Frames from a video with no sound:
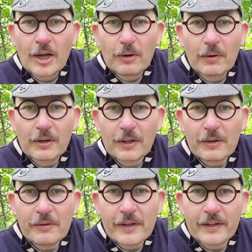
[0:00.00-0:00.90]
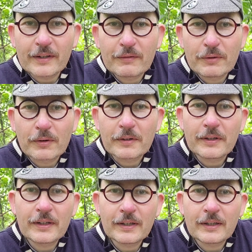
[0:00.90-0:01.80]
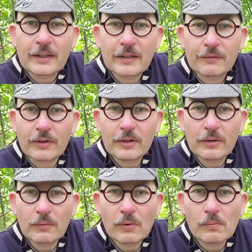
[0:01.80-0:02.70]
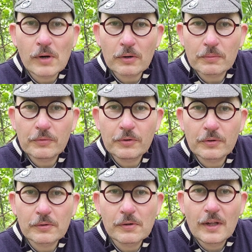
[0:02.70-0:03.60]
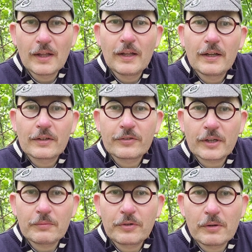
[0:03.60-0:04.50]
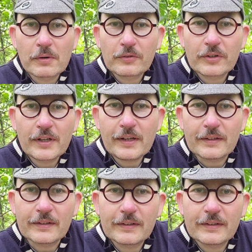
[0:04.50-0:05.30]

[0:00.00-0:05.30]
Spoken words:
Well, hello there everyone, a very warm welcome to you all. James here once again.